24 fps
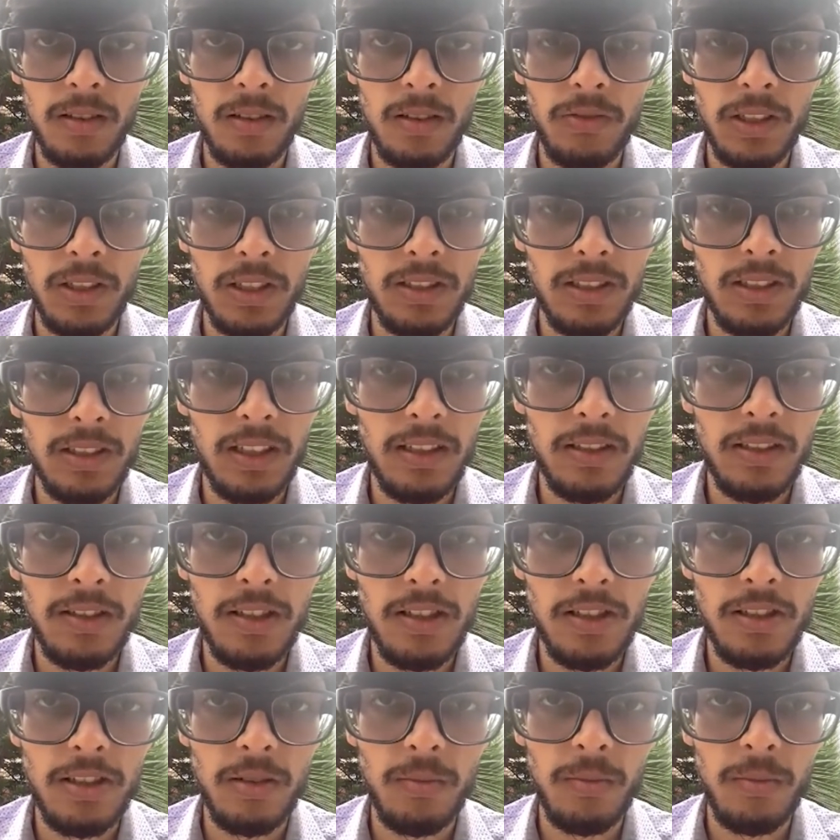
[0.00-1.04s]
we see
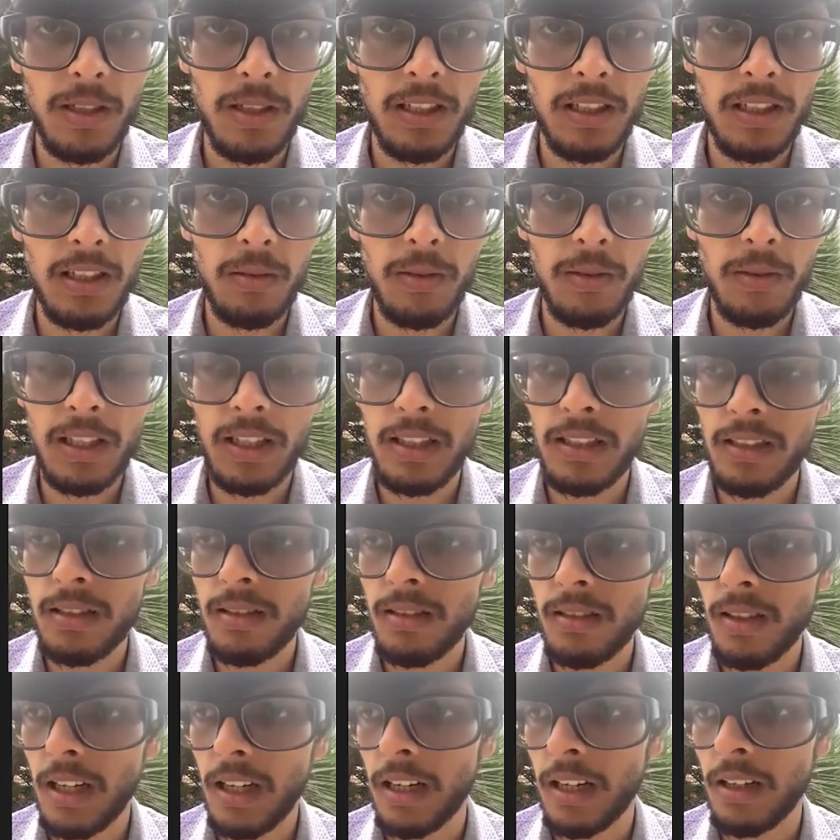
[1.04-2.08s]
digital money coming in,
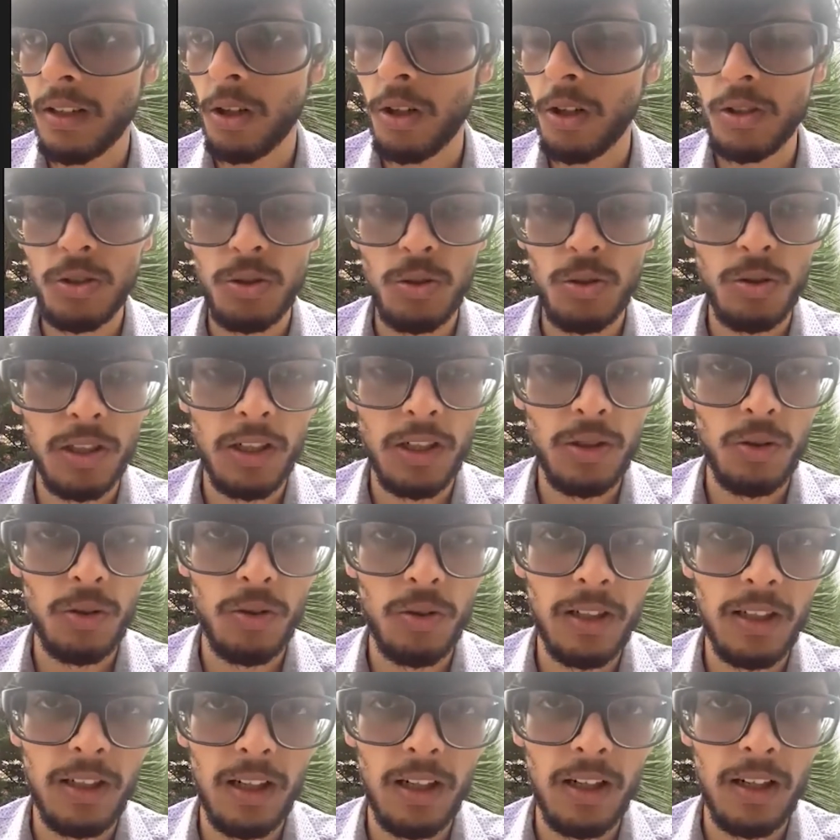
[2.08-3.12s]
and also
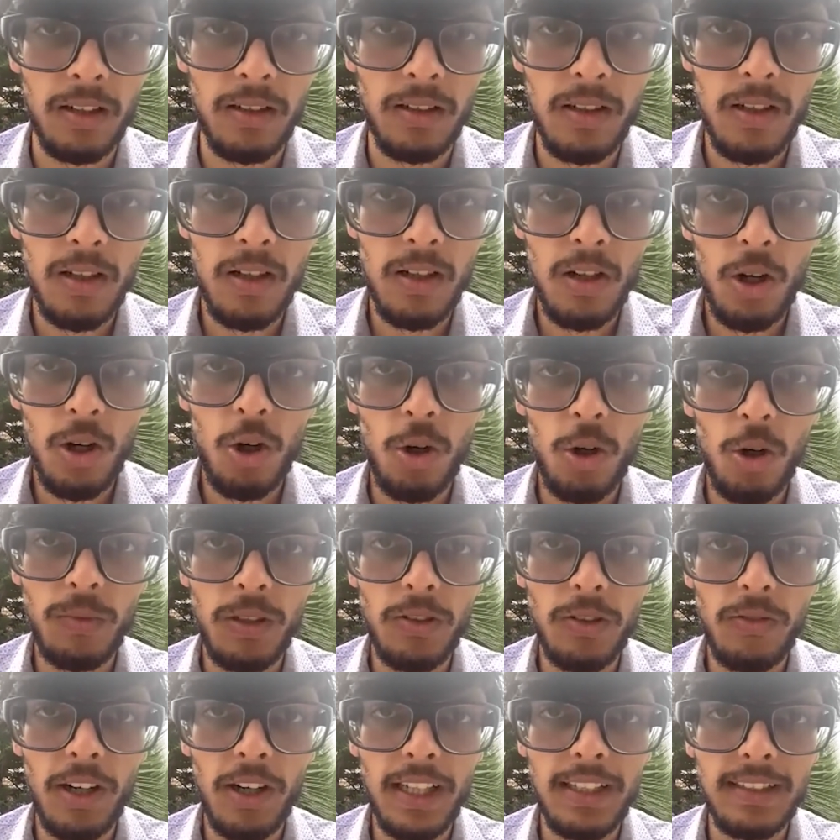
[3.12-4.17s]
controlling our home
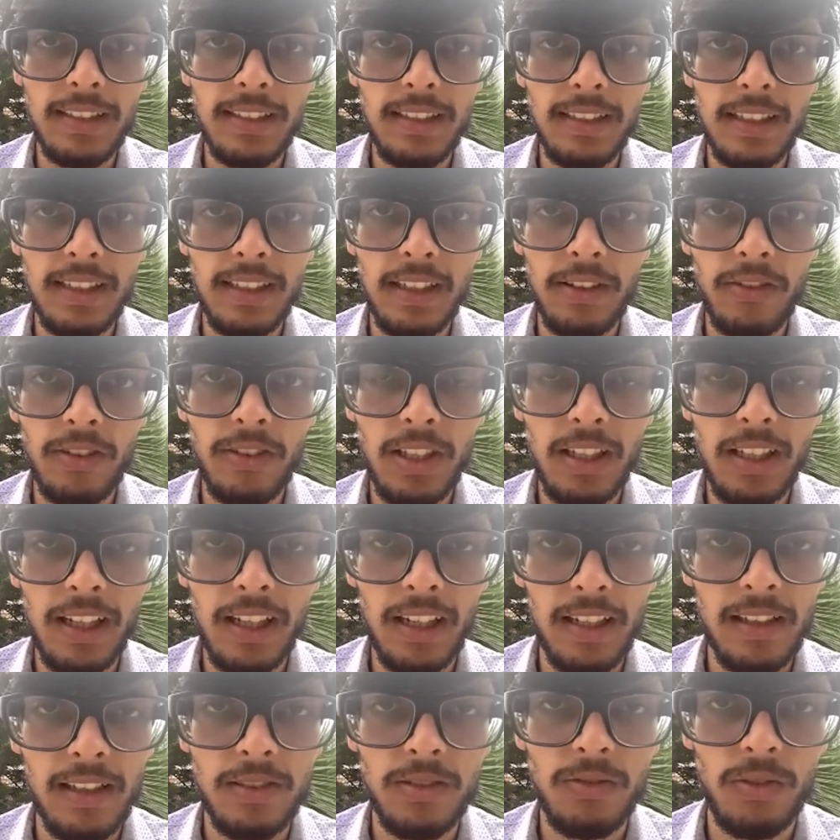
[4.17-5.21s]
devices and everything
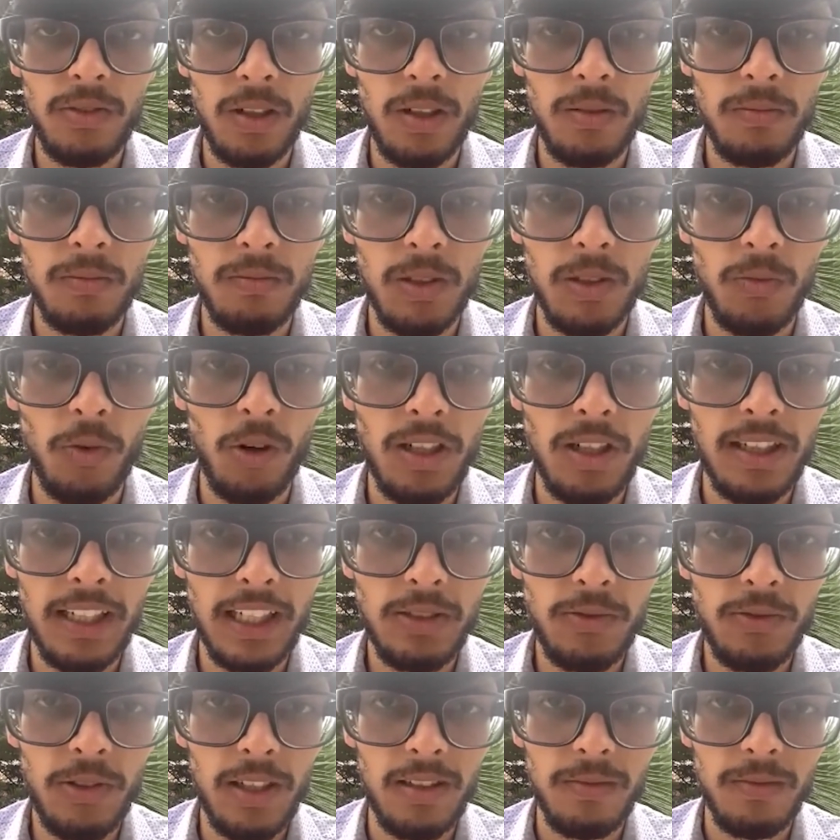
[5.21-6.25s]
else from the wallet
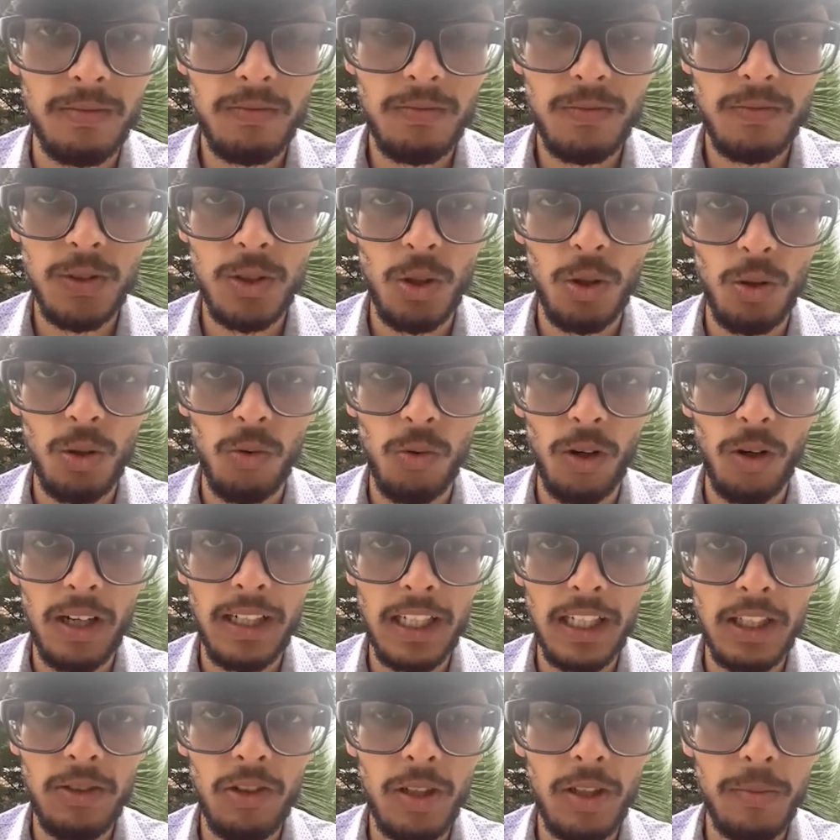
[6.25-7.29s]
as well. So wallet
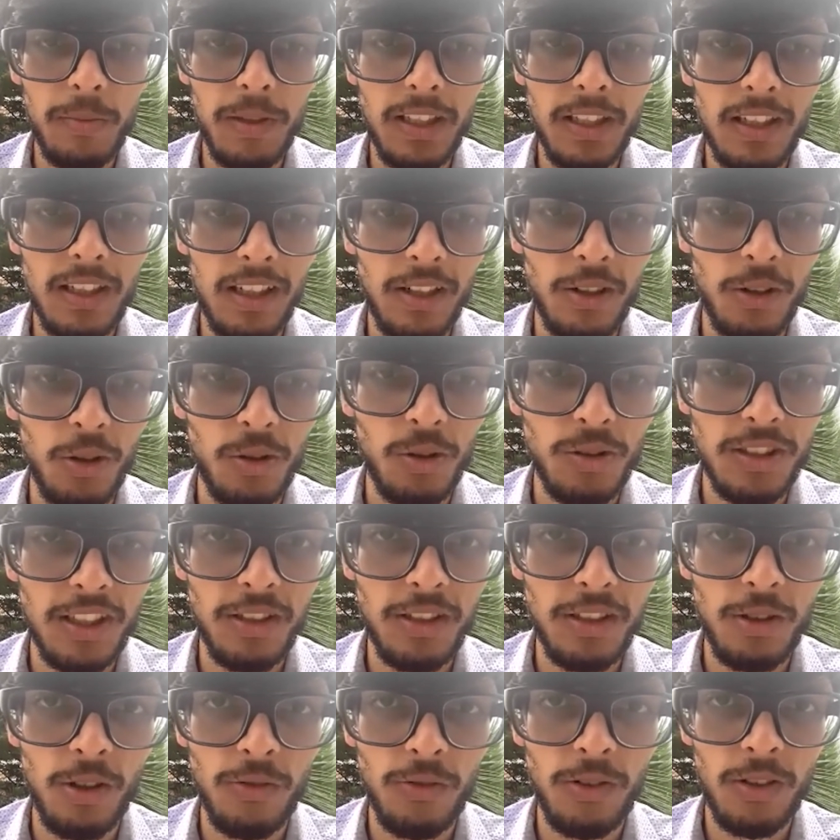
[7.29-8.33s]
will be the control
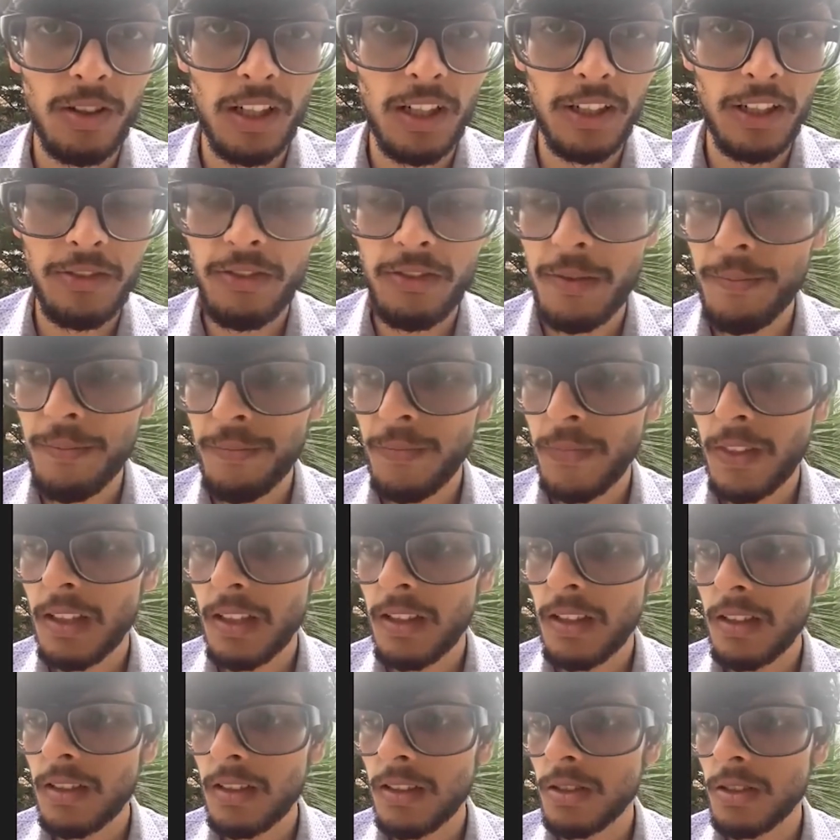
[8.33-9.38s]
center of your life.
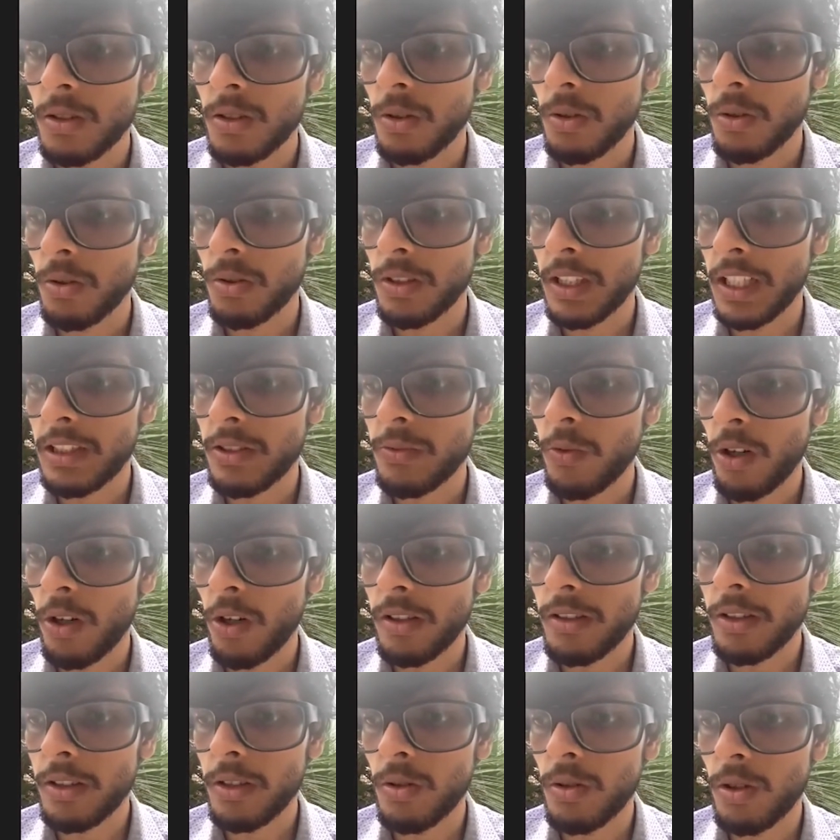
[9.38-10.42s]
So that's what
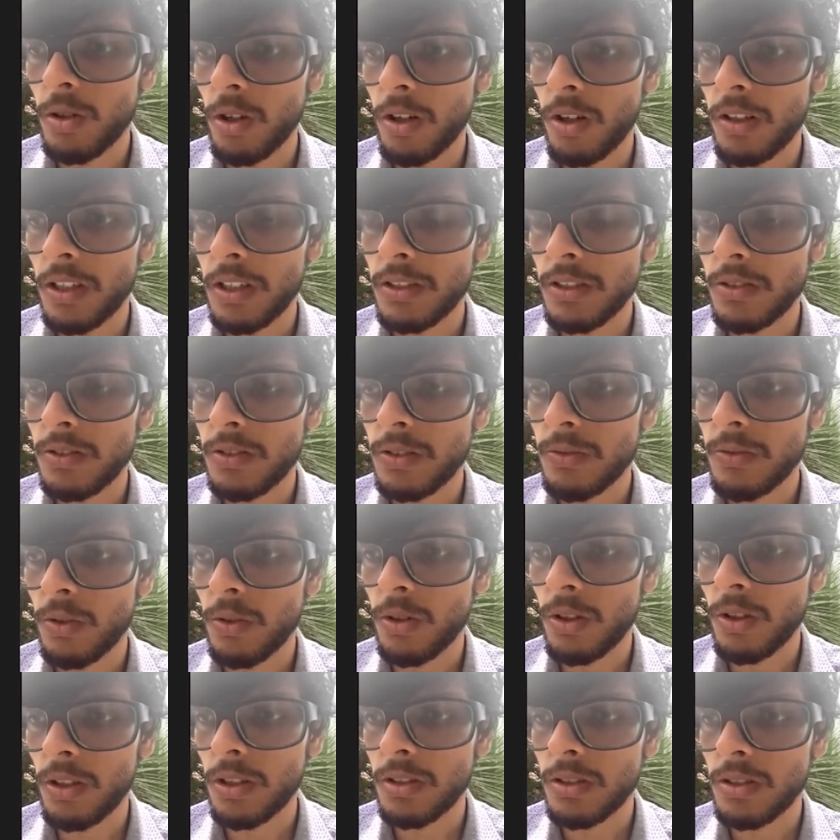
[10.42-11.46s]
Newcron is
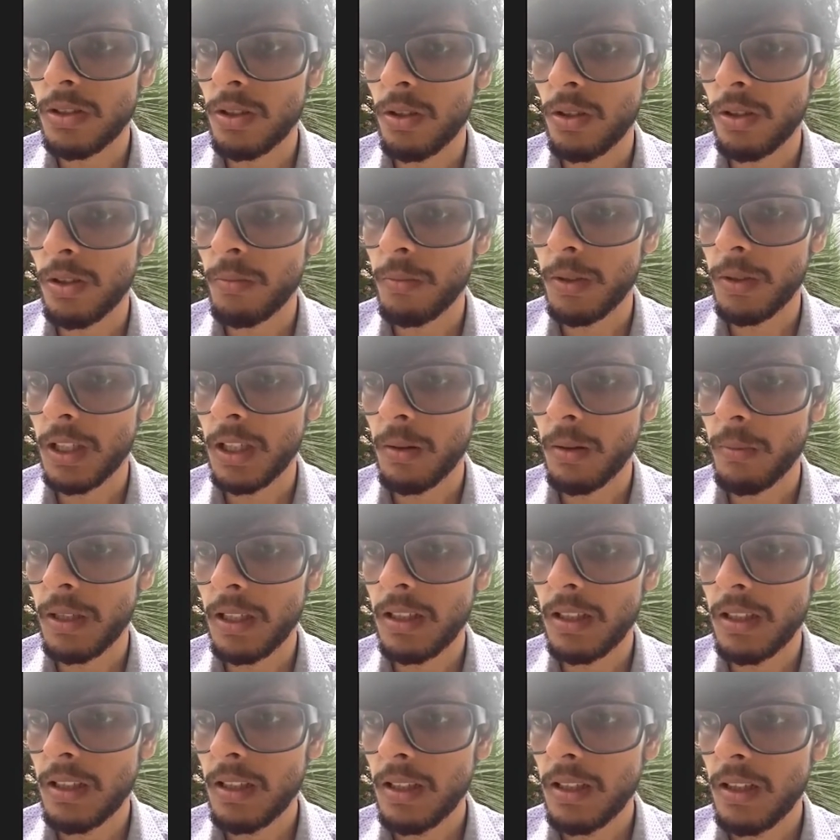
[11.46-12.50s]
focused on
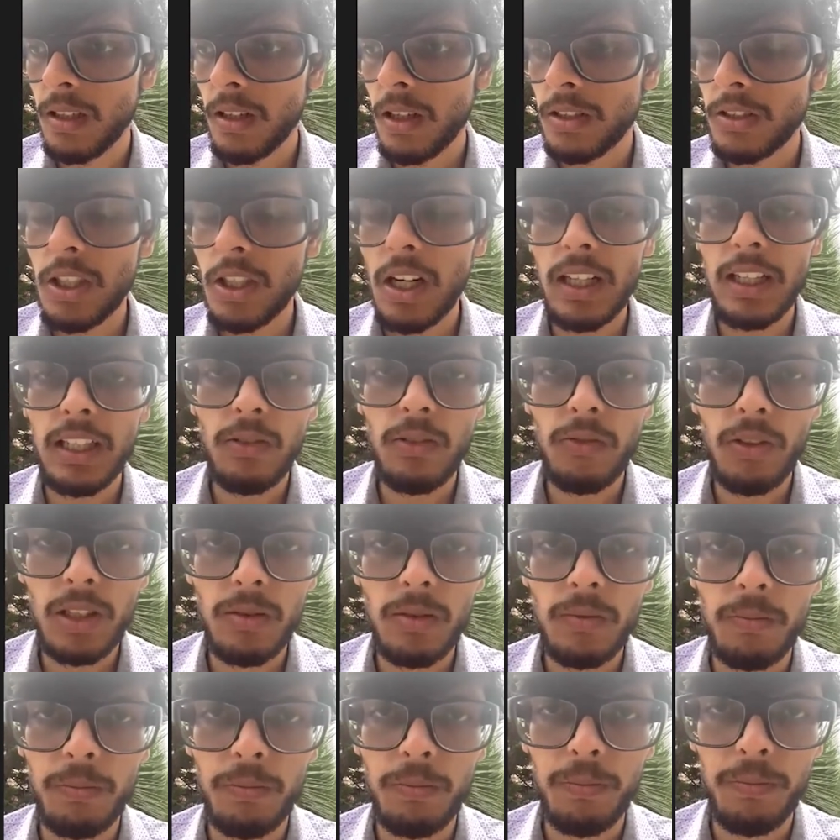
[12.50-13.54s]
becoming, starting with
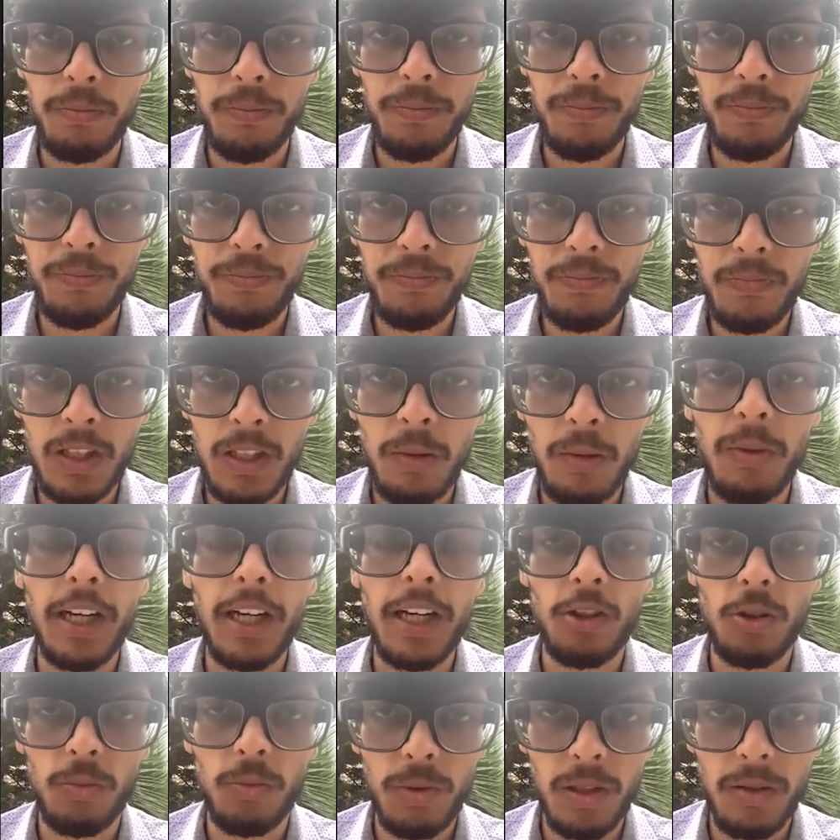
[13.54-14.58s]
the
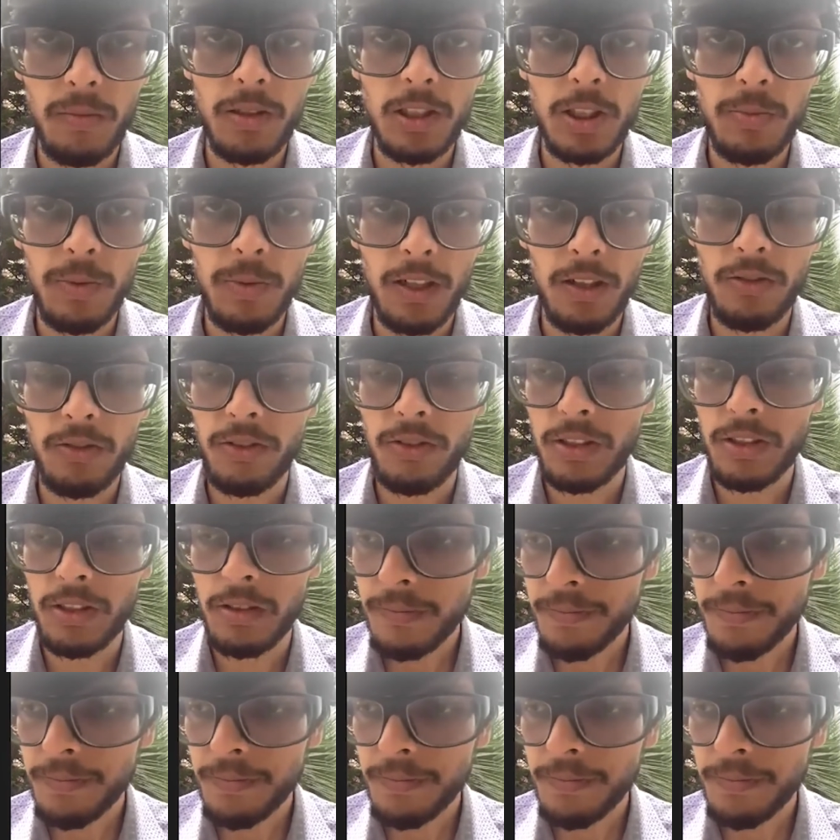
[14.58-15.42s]
micropayments part of it.